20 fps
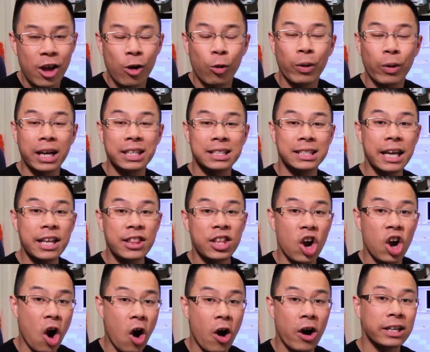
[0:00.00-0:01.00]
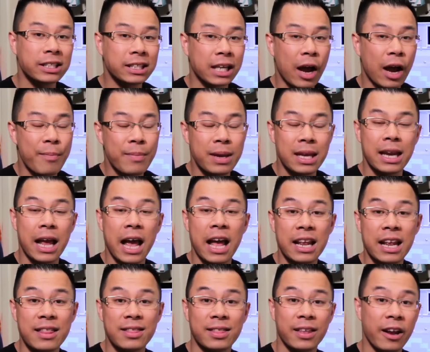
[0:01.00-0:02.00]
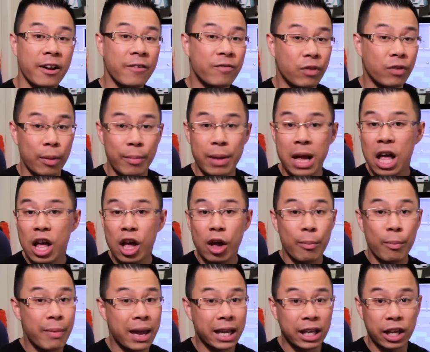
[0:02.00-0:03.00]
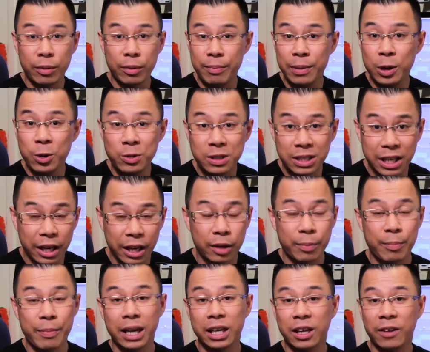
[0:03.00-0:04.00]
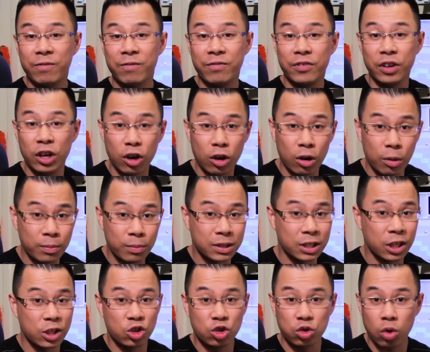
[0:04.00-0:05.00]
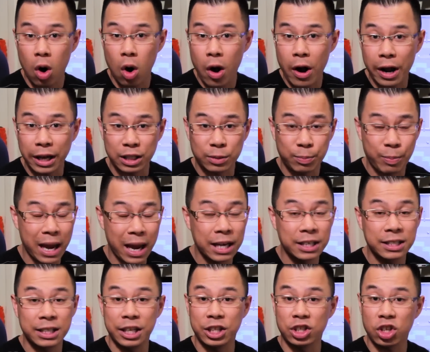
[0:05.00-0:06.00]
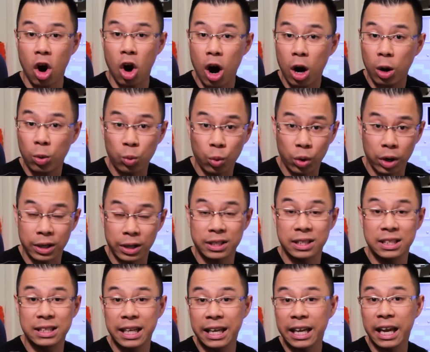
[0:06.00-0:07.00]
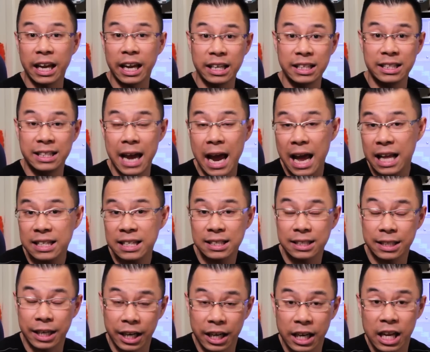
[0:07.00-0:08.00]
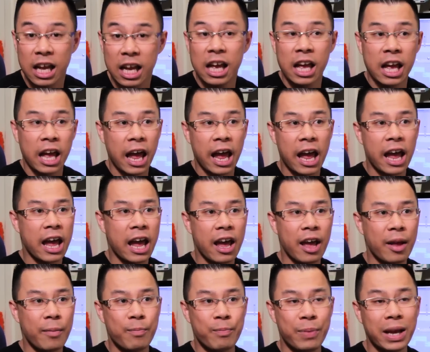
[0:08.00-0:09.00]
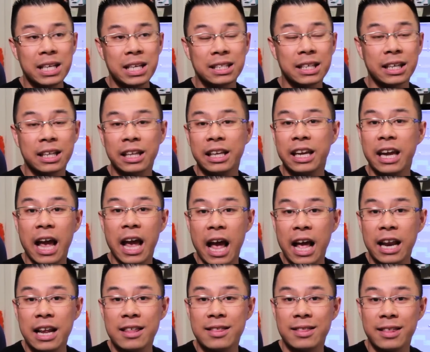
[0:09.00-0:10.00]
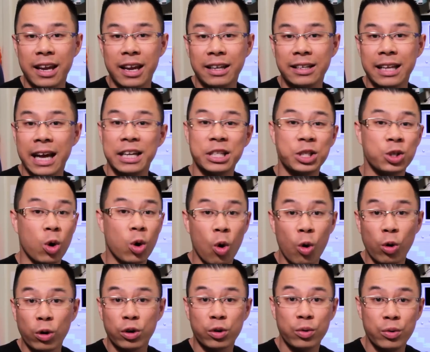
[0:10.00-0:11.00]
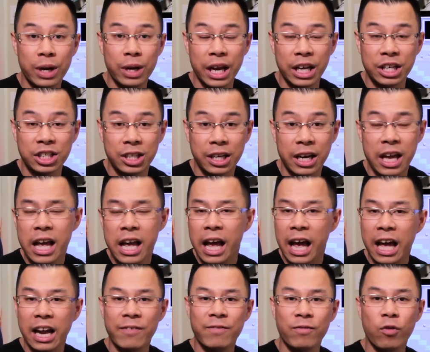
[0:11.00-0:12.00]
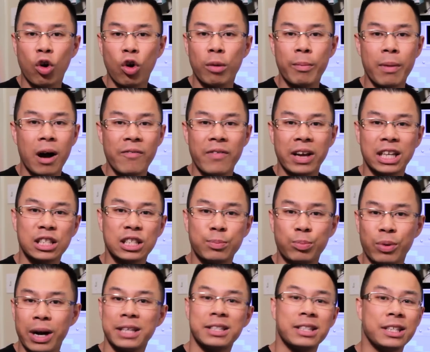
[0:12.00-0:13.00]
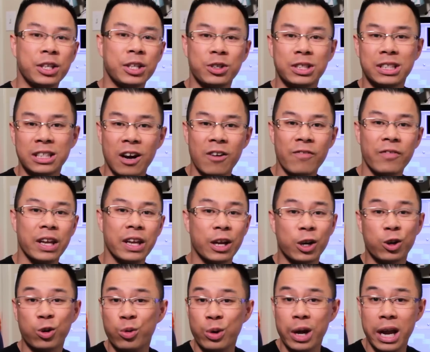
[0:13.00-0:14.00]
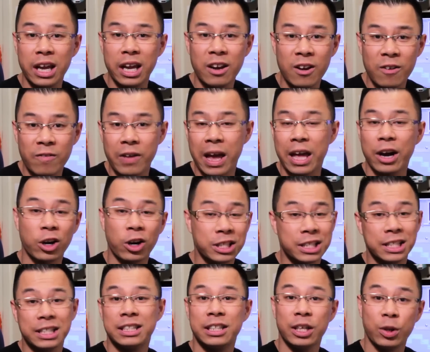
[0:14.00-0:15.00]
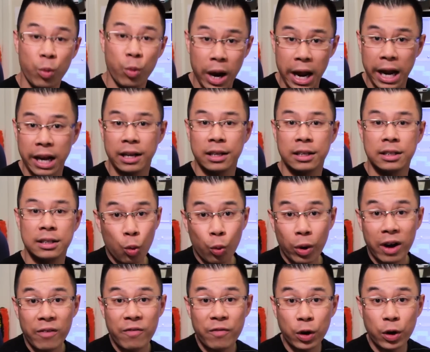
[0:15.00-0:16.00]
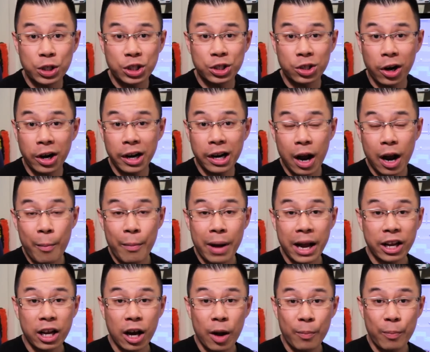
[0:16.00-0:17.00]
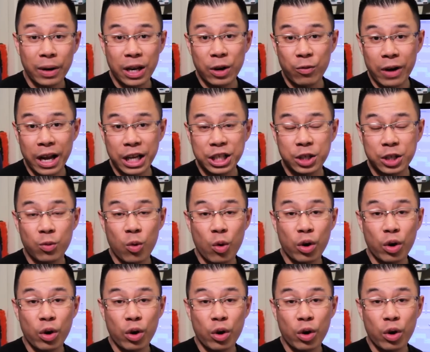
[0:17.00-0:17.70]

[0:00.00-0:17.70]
When I say the arts, I mean anything from making music, making films, drawings, paintings, artwork, singing, dancing, and basically anything that is your own creation and a form of expressing yourself in a creative and artistic way. When I first started up my company, Ragin